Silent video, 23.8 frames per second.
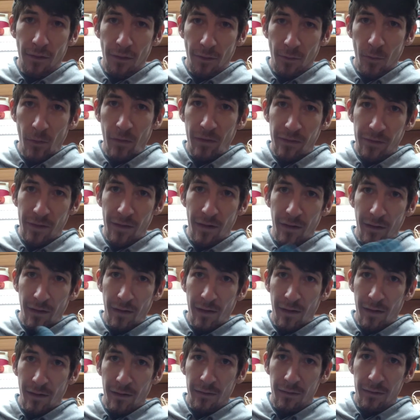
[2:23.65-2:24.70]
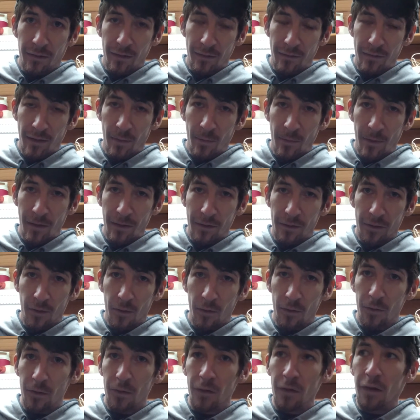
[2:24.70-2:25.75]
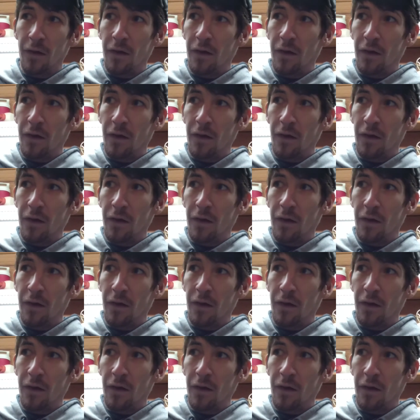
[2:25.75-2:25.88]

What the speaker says: which there again contaminate the oil,